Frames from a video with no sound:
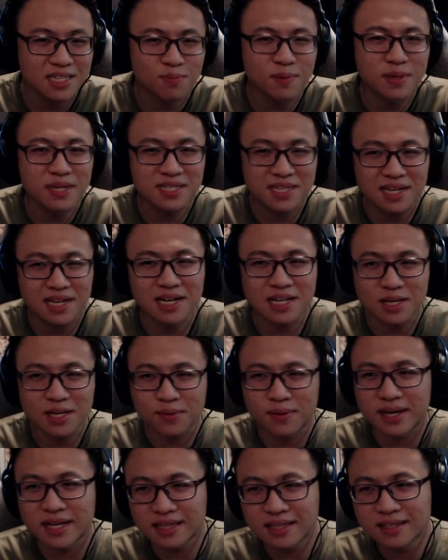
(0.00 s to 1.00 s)
It's basically
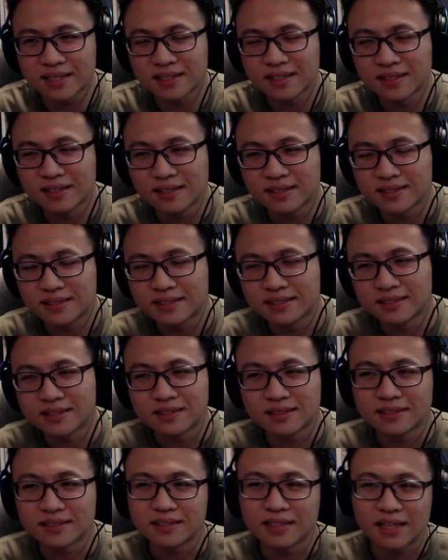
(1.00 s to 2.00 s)
when
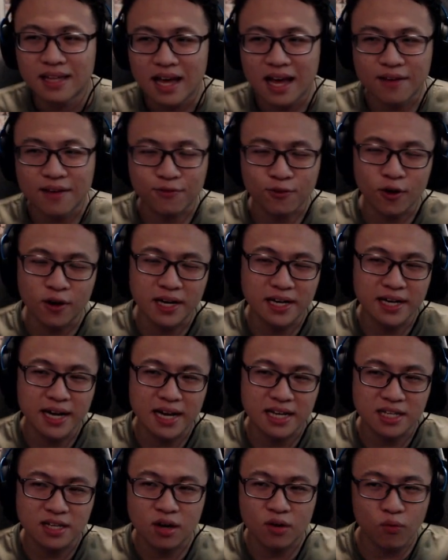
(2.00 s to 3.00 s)
I've got an
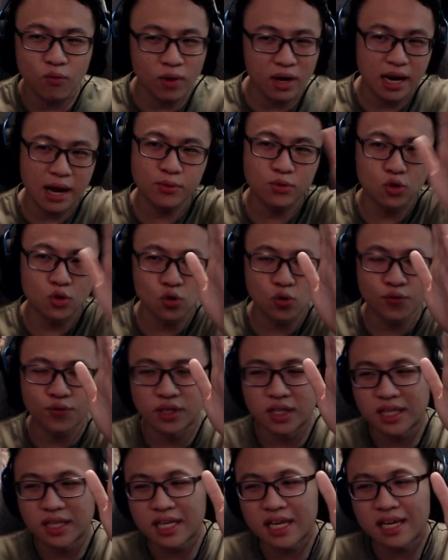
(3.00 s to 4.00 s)
idea of what I want to do
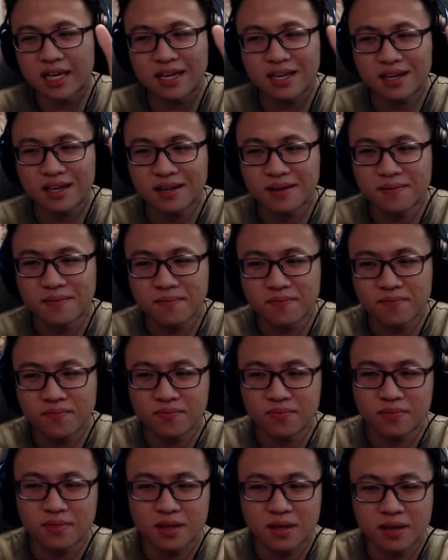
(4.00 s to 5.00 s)
for the day.
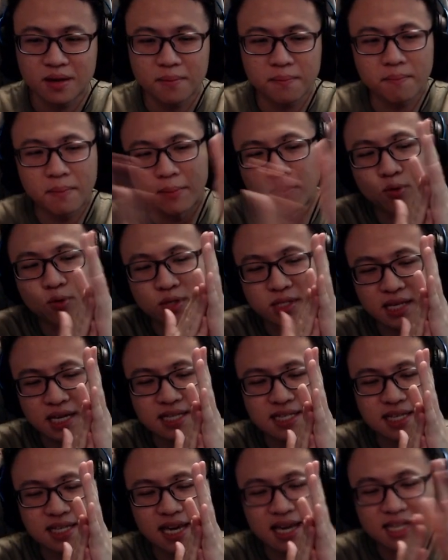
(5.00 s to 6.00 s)
My mood
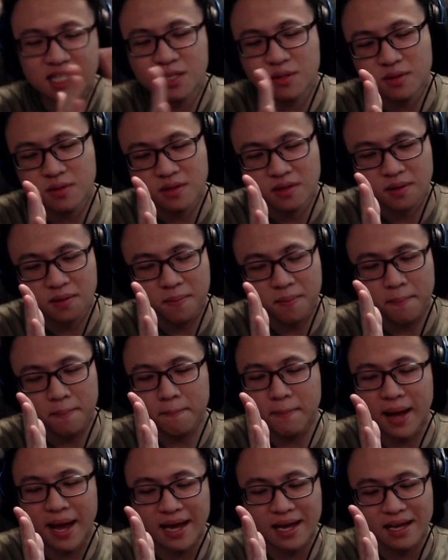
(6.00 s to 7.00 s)
says yes.
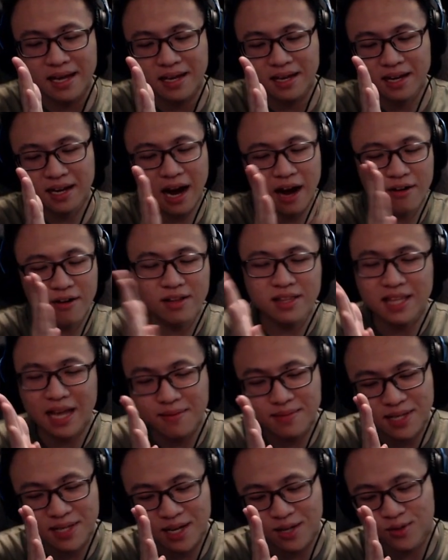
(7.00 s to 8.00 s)
My current
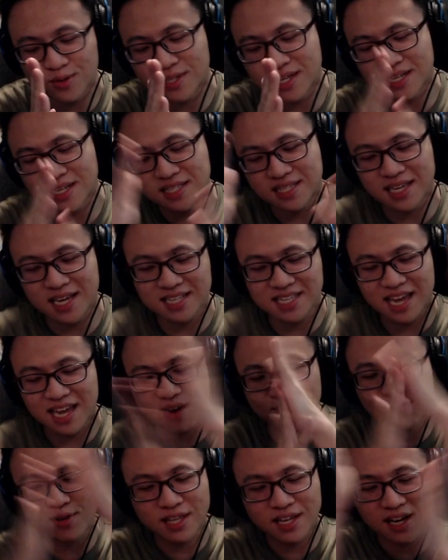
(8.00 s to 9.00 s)
time schedule says yes.
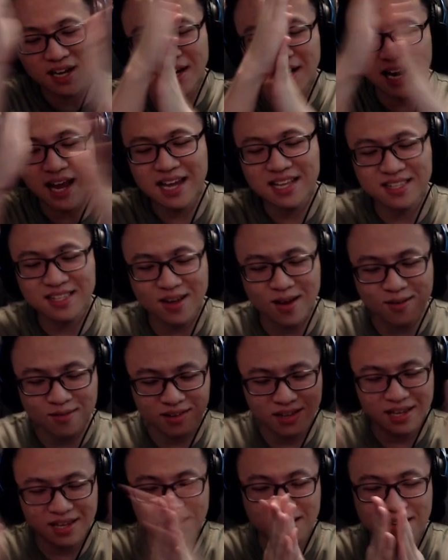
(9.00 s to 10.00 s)
Everything aligns.
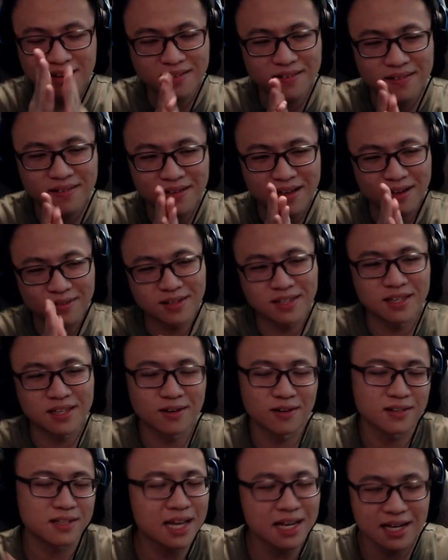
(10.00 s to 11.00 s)
Okay, I'll turn
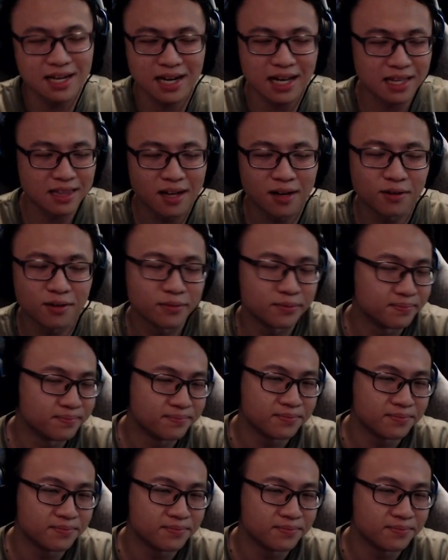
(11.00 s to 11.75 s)
it on. Kind of like now.